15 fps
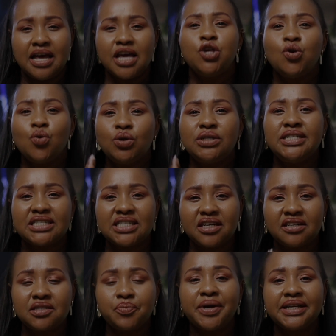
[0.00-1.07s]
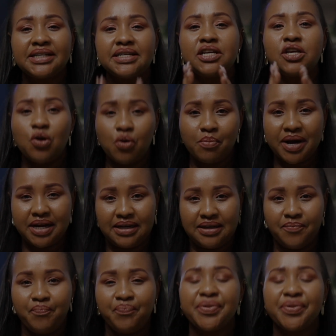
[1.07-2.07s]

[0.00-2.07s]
You disrespecting your money.